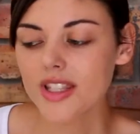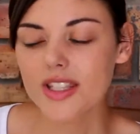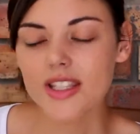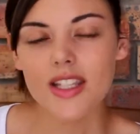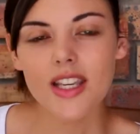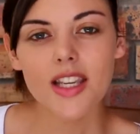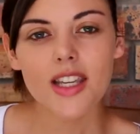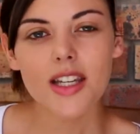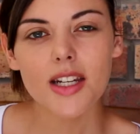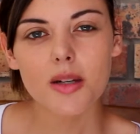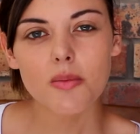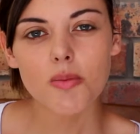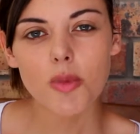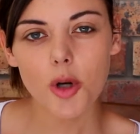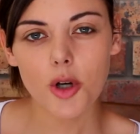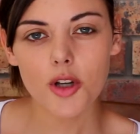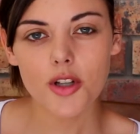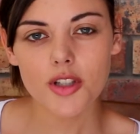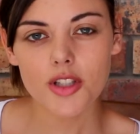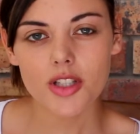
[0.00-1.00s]
seeing it in
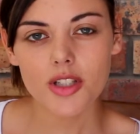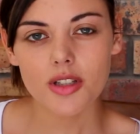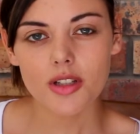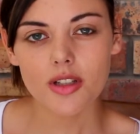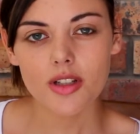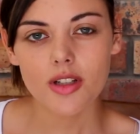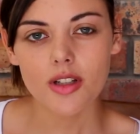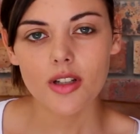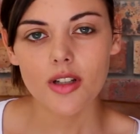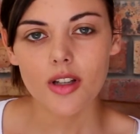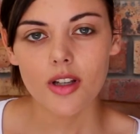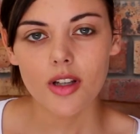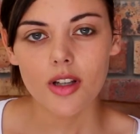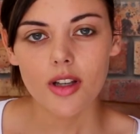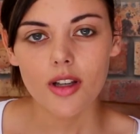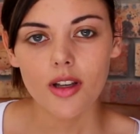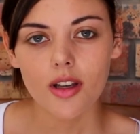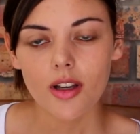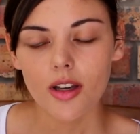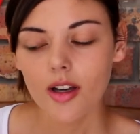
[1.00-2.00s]
person,
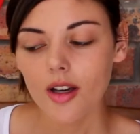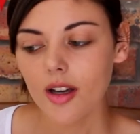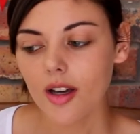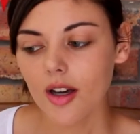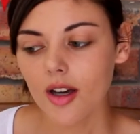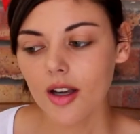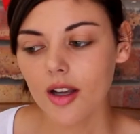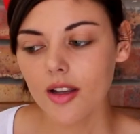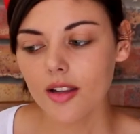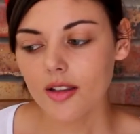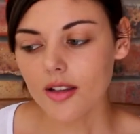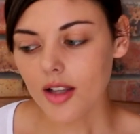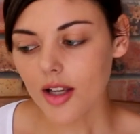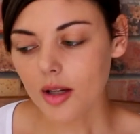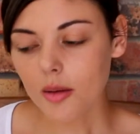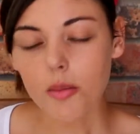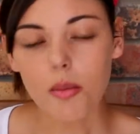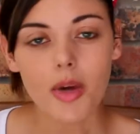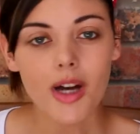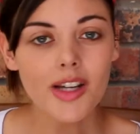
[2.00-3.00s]
it's
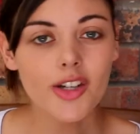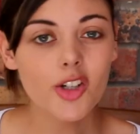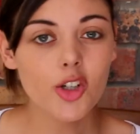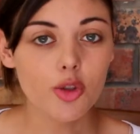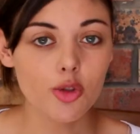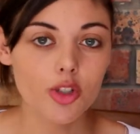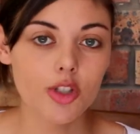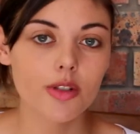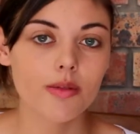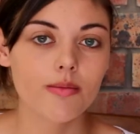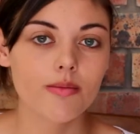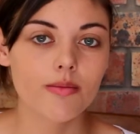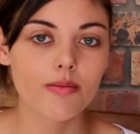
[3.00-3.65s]
like minute.